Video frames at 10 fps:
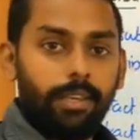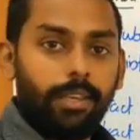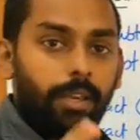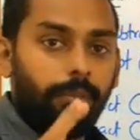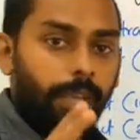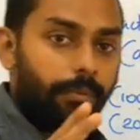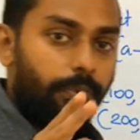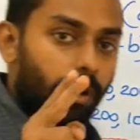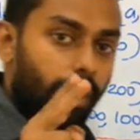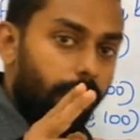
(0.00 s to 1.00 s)
Here we have
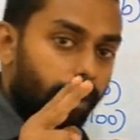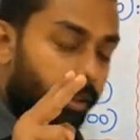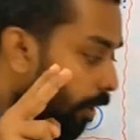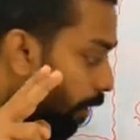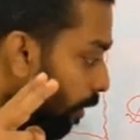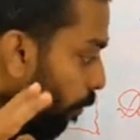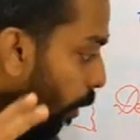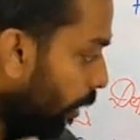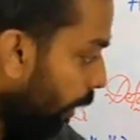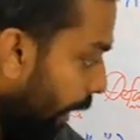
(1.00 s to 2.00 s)
only
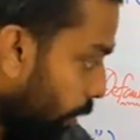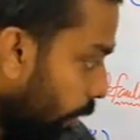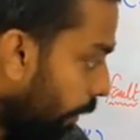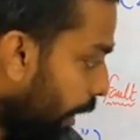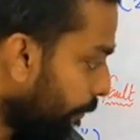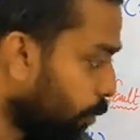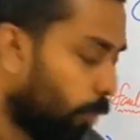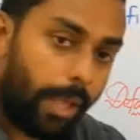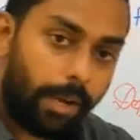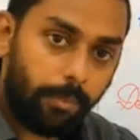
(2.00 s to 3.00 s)
what actually we have two
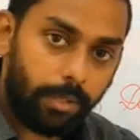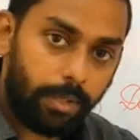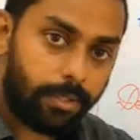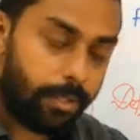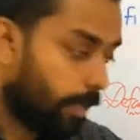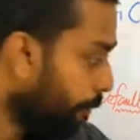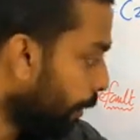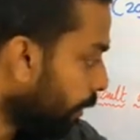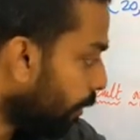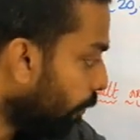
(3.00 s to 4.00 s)
parameters,
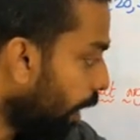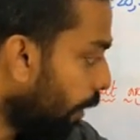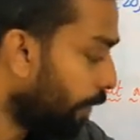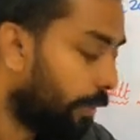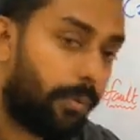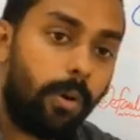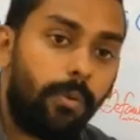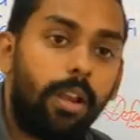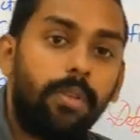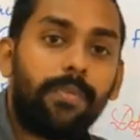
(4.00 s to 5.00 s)
but we have default
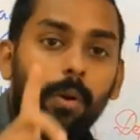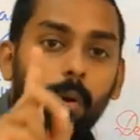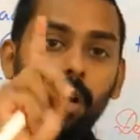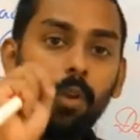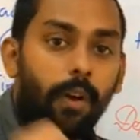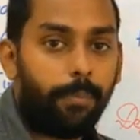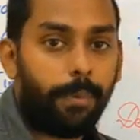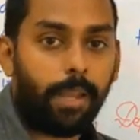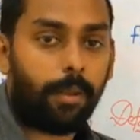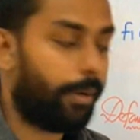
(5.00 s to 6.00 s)
value for only one
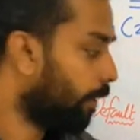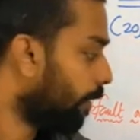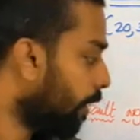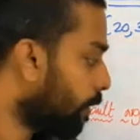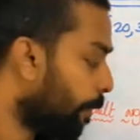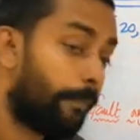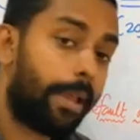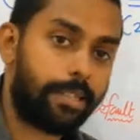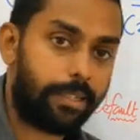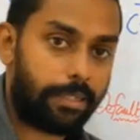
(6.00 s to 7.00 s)
parameter, that is for
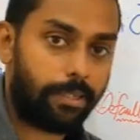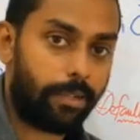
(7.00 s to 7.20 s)
message.